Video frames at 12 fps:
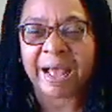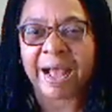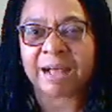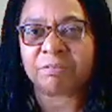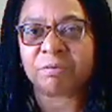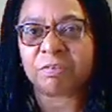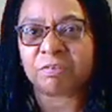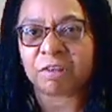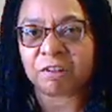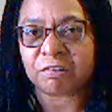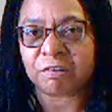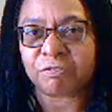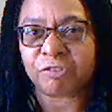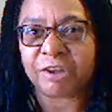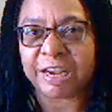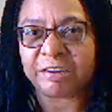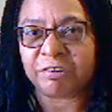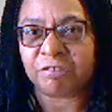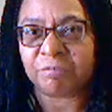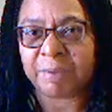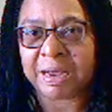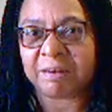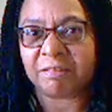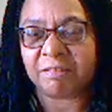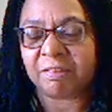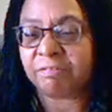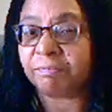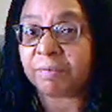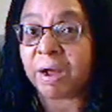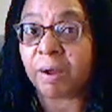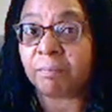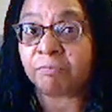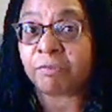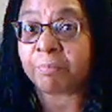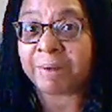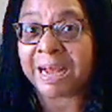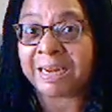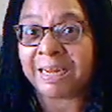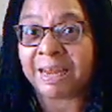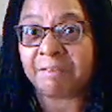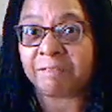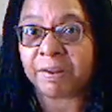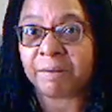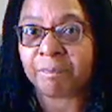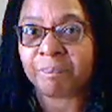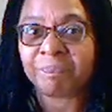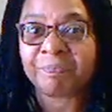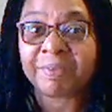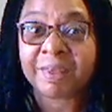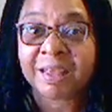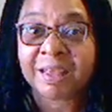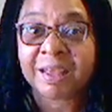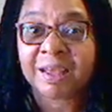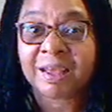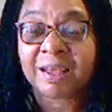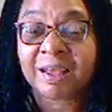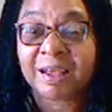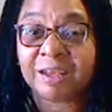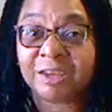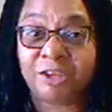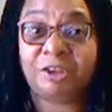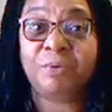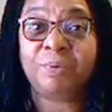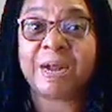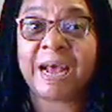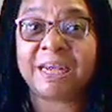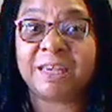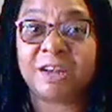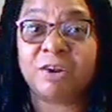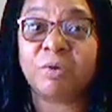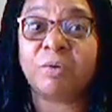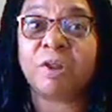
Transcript: as a result of changes made from 9/11, you and I can no